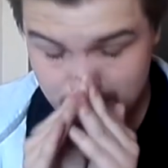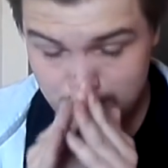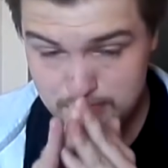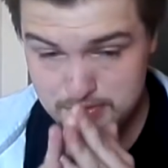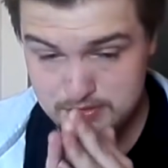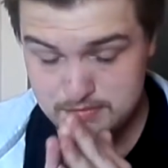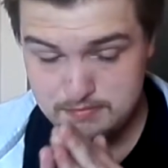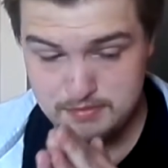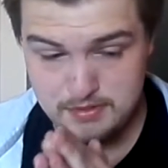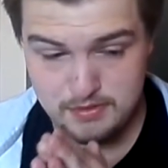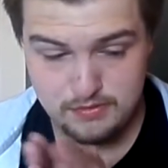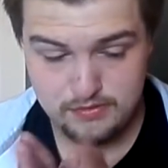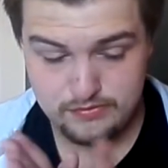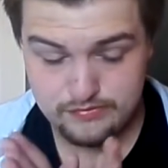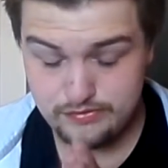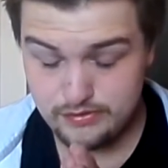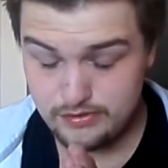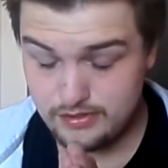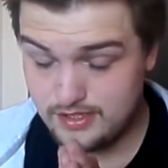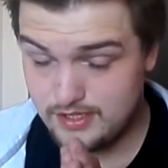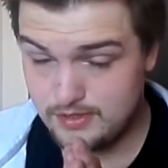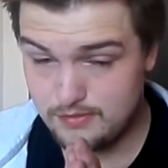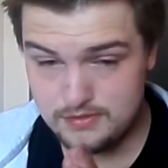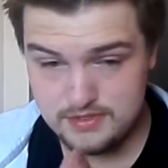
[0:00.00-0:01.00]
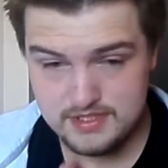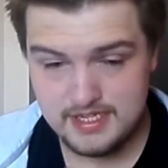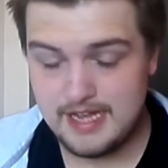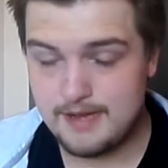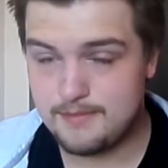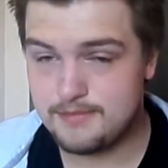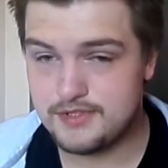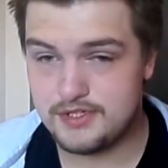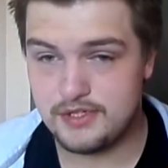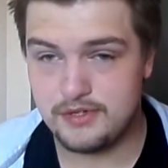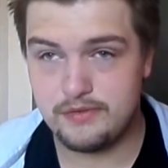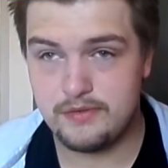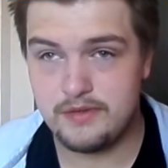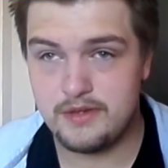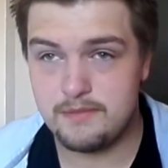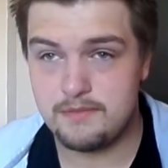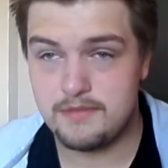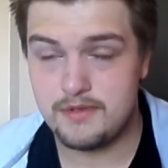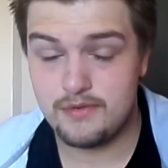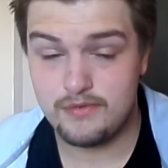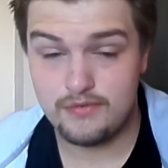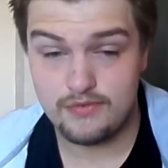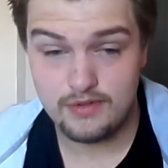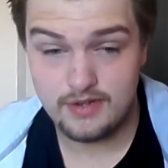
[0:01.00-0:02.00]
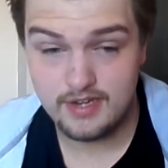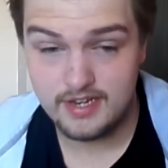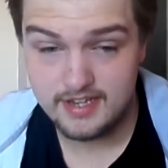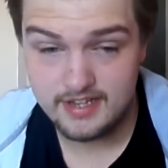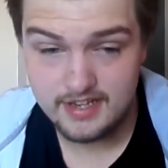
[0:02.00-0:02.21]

was beautiful. It was absolutely beautiful.